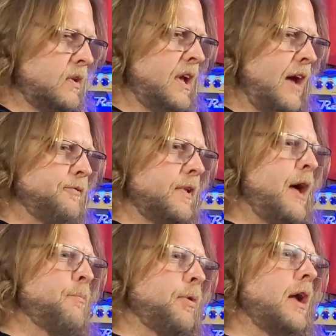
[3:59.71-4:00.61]
after
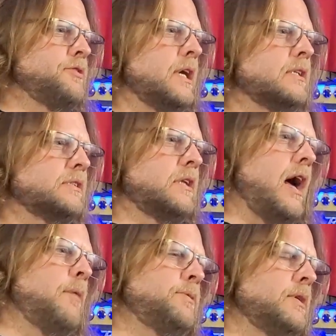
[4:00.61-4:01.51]
that project
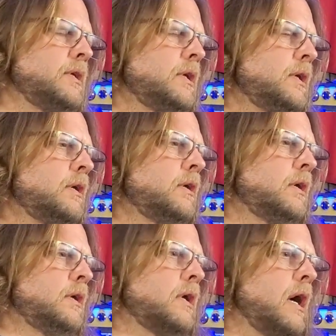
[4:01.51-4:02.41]
stopped,
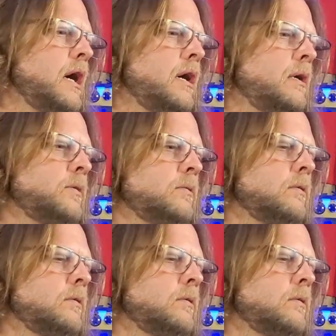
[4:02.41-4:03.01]
got